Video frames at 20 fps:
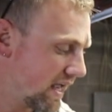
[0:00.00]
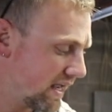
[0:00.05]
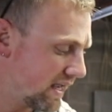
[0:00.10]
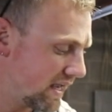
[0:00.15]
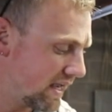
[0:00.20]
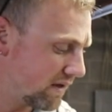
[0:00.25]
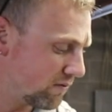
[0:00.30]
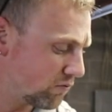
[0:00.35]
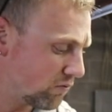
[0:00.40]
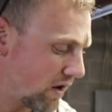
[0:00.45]

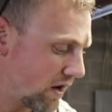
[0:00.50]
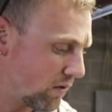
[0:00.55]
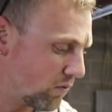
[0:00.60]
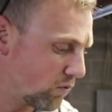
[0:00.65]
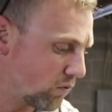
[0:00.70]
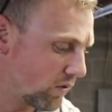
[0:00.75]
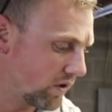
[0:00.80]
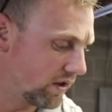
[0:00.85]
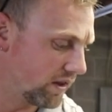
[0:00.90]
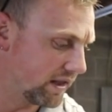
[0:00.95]
It
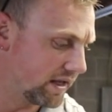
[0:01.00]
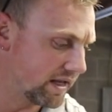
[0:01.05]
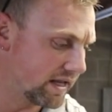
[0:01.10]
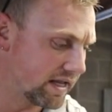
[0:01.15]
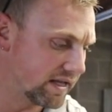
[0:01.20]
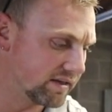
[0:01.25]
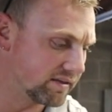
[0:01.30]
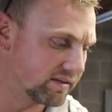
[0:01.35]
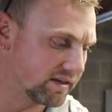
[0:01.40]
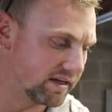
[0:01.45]

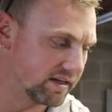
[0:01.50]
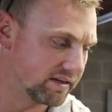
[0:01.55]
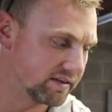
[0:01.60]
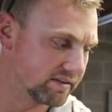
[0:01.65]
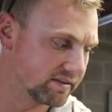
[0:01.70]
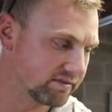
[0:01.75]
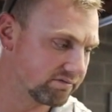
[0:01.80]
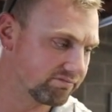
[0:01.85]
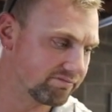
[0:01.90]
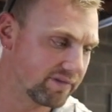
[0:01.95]
really is
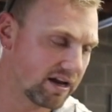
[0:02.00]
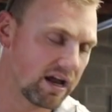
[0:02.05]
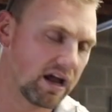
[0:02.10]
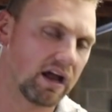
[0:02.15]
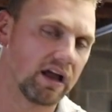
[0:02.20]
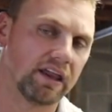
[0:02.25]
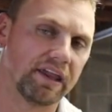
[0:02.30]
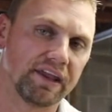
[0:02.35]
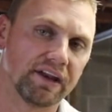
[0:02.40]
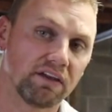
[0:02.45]

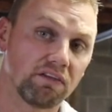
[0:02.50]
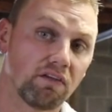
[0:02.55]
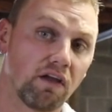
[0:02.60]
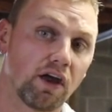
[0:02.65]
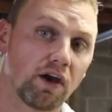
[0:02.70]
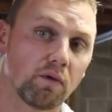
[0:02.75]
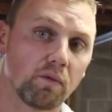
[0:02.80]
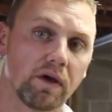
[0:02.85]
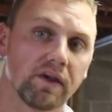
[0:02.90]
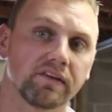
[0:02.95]
in a
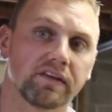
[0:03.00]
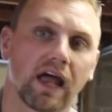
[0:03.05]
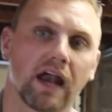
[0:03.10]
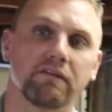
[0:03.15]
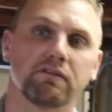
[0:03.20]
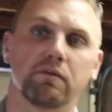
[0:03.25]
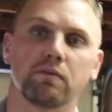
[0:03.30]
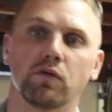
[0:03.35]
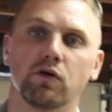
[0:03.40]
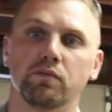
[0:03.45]
lot of ways
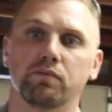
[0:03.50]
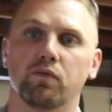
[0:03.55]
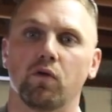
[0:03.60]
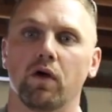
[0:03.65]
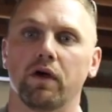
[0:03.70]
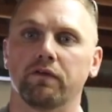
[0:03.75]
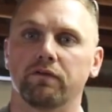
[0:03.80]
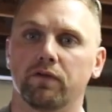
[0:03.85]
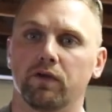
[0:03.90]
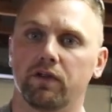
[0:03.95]
kind of a moot
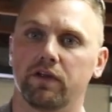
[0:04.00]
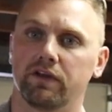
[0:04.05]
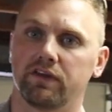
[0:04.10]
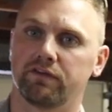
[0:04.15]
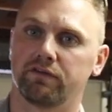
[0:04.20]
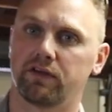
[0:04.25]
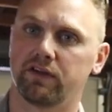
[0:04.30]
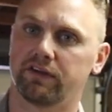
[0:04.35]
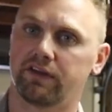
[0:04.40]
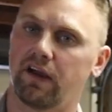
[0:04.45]
point for
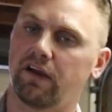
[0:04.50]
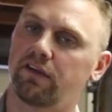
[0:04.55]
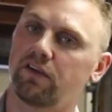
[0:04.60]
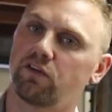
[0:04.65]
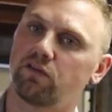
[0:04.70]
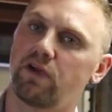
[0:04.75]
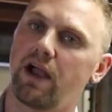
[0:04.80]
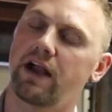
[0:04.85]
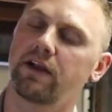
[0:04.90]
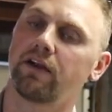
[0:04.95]
the size of
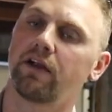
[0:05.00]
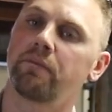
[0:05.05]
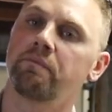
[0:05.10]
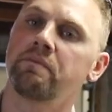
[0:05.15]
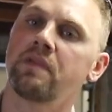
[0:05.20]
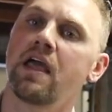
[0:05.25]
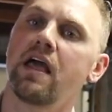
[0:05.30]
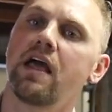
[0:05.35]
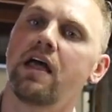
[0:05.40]
the tractor.